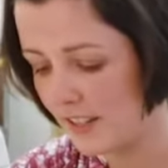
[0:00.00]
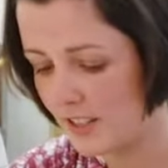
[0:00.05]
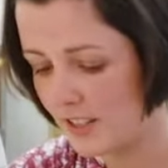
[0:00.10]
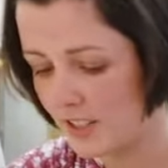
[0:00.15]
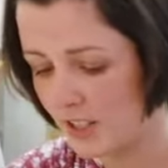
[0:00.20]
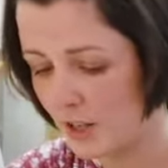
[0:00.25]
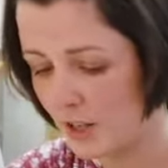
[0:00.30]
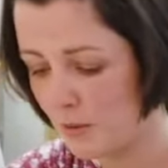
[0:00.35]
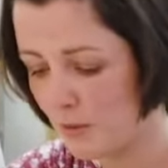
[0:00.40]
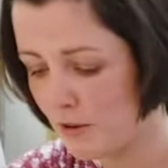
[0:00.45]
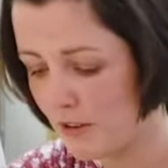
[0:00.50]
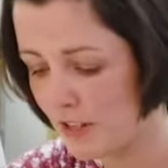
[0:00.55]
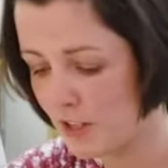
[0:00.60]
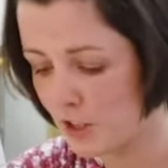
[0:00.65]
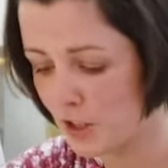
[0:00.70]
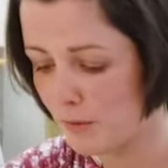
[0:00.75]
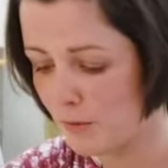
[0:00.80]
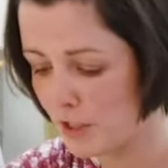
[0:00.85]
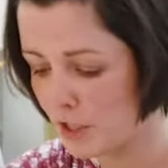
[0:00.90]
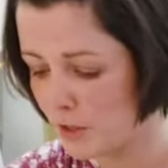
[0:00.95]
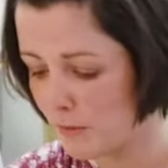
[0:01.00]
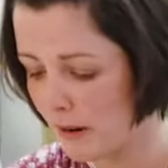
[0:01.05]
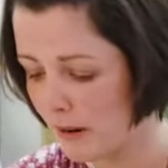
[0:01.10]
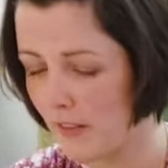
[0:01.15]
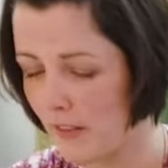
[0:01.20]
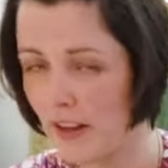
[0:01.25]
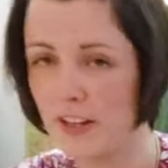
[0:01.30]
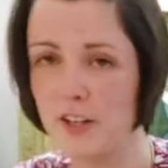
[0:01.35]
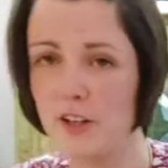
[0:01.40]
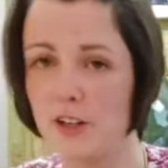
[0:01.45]
Don't worry too much about
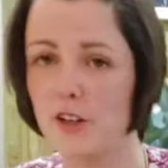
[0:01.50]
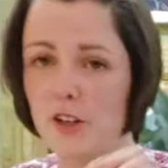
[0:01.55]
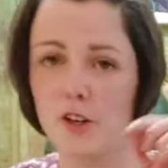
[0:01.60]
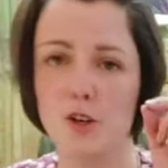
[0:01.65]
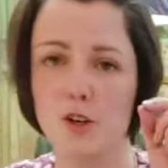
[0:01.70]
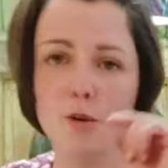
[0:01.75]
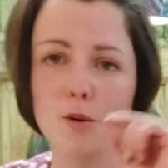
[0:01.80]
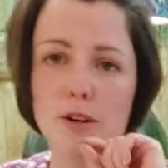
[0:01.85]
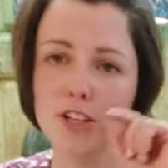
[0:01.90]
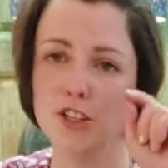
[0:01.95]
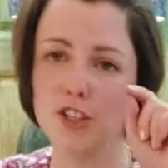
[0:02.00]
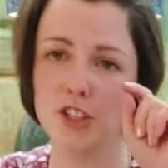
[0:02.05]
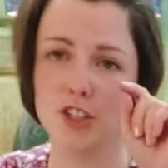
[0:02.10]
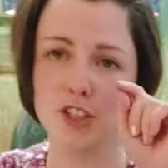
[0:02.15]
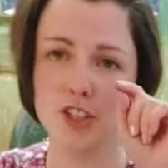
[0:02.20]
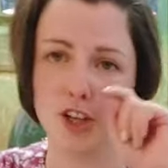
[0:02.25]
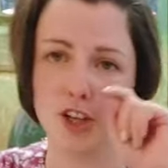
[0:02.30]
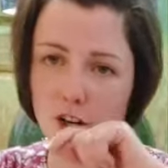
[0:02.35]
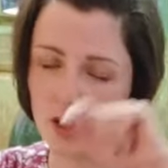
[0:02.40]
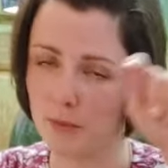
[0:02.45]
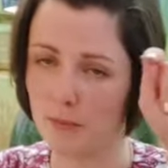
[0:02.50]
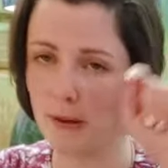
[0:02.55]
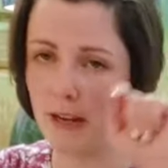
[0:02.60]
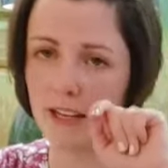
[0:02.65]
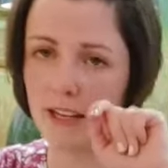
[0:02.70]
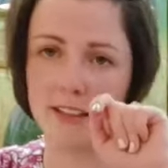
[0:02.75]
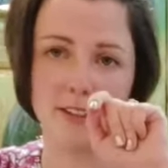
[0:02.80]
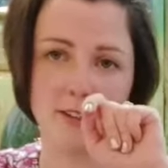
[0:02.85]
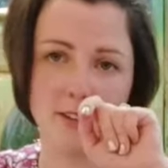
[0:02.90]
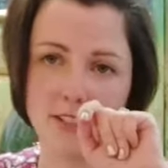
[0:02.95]
that. You can always just
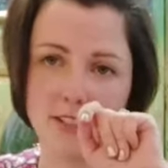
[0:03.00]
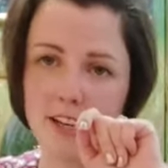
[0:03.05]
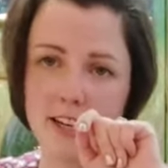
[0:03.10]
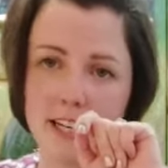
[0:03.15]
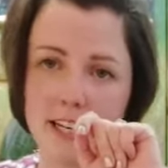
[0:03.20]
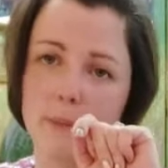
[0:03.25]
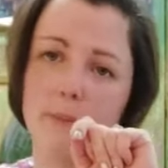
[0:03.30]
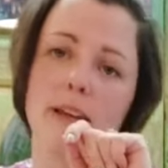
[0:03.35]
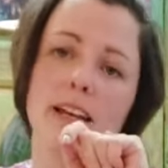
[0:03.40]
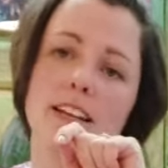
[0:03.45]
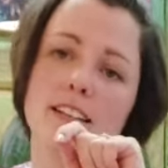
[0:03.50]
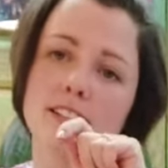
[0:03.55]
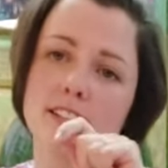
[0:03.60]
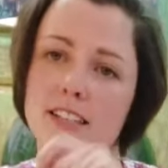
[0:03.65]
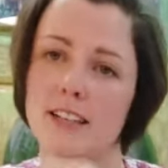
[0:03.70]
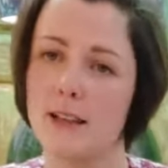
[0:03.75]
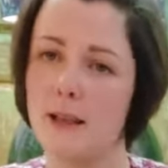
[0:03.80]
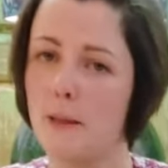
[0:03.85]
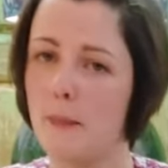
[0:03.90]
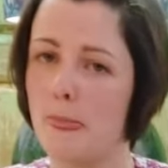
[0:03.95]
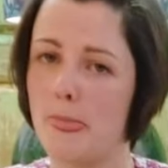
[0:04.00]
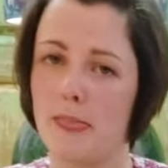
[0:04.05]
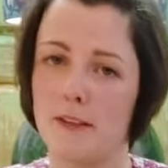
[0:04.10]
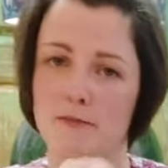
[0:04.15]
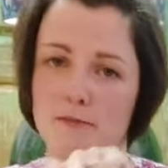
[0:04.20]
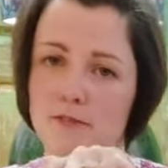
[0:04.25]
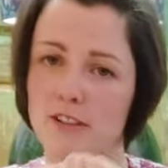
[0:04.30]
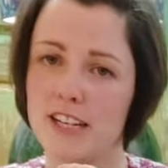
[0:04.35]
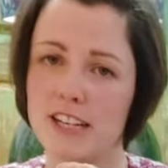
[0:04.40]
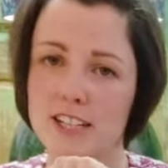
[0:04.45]
unpick those tiny bits,
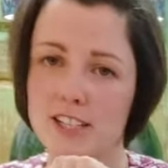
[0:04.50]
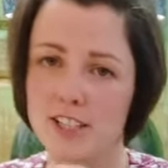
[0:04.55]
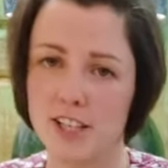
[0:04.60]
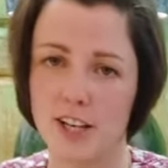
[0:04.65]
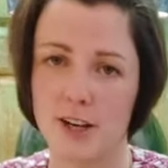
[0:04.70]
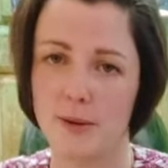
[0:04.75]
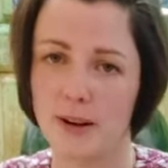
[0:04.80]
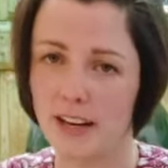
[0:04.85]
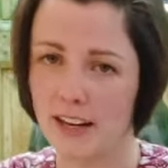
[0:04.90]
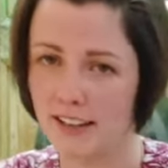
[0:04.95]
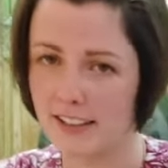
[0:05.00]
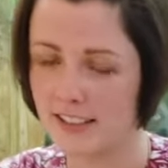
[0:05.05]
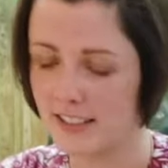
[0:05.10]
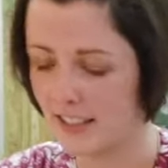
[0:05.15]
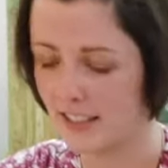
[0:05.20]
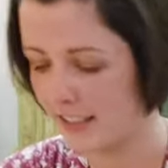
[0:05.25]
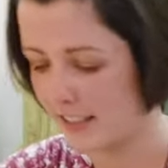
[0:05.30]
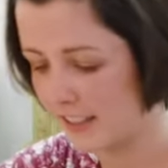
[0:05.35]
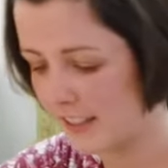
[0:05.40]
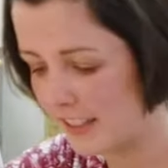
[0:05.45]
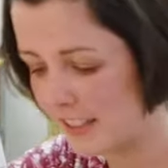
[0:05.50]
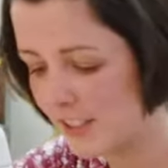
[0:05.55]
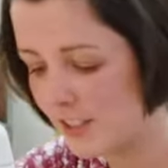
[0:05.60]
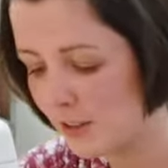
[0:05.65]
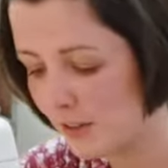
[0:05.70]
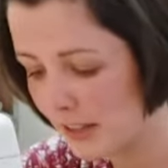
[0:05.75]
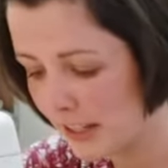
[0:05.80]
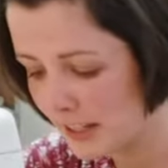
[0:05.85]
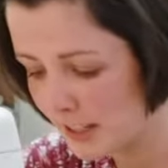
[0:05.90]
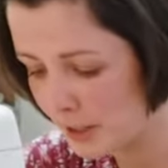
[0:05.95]
re-sew it. It's
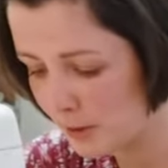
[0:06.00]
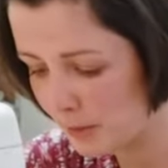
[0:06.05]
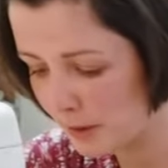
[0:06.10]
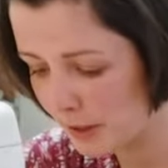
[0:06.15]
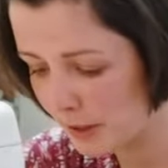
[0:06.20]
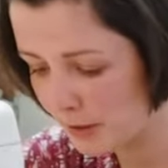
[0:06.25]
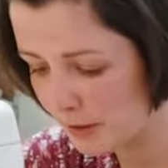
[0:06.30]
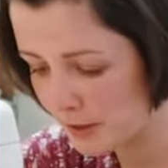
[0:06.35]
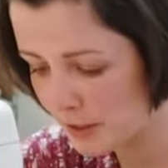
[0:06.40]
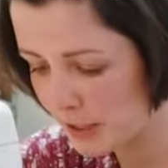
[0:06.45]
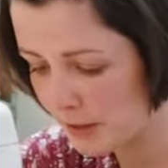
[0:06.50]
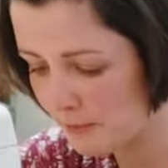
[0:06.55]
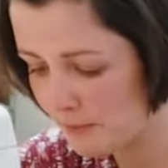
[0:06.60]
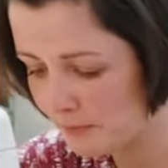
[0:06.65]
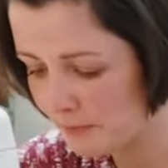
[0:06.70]
not the end of the world.